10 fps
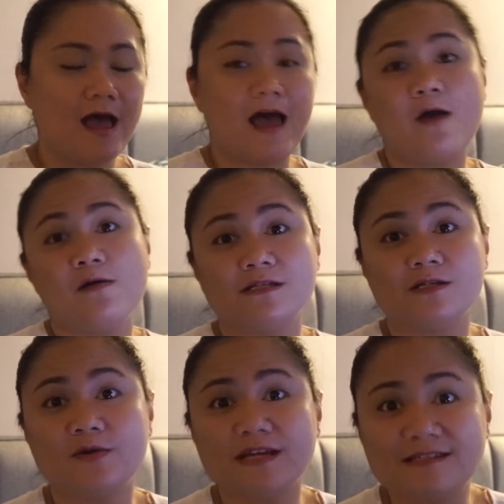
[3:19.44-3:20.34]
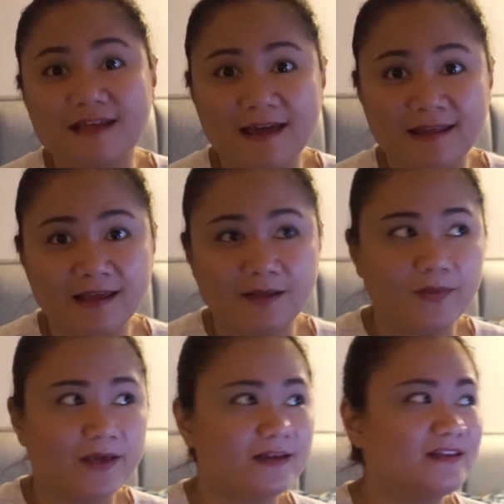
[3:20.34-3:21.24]
I was so excited,
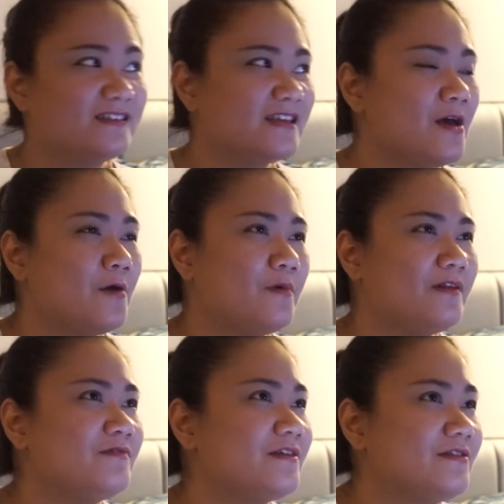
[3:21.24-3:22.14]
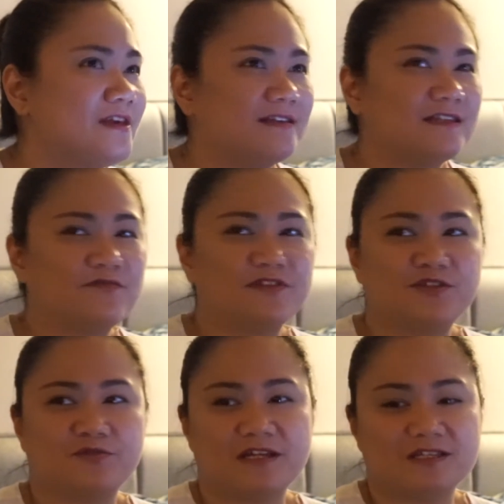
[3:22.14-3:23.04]
because one of the things that
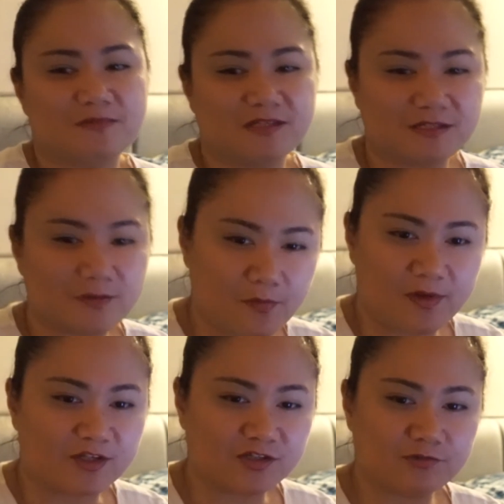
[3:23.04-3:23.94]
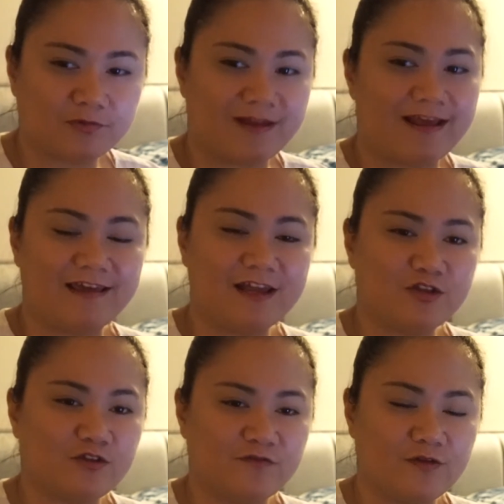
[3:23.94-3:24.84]
frustrates me so much when I get a
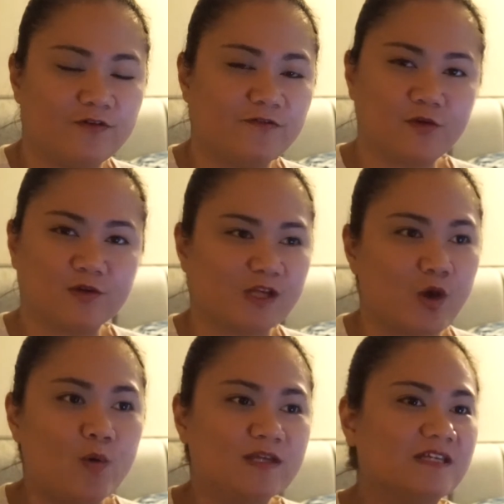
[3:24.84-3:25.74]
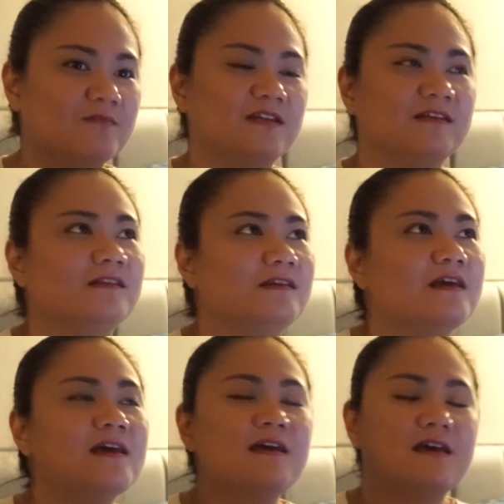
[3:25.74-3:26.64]
new phone, of course, I always immediately
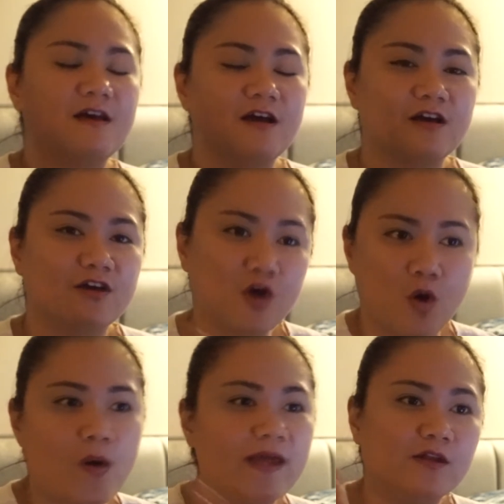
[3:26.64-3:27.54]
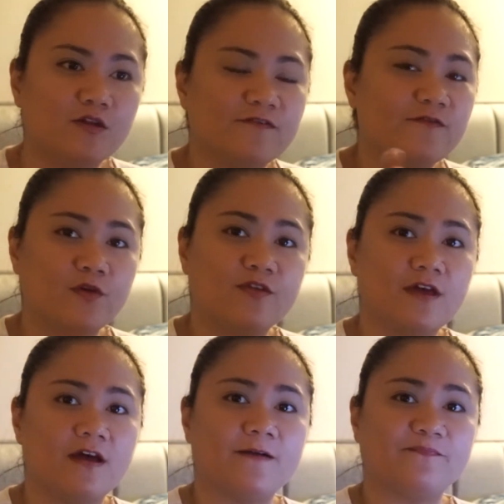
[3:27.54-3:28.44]
go and look for
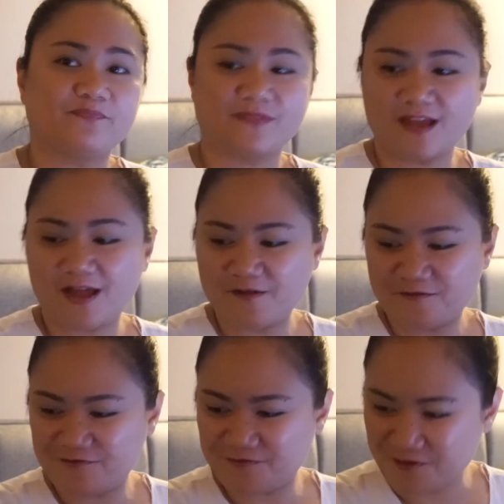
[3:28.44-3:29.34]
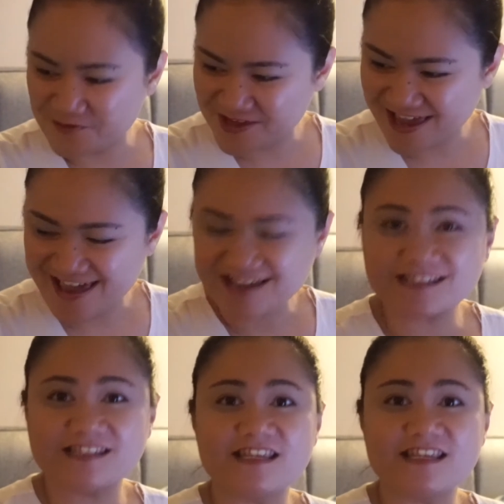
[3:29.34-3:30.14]
the phone case,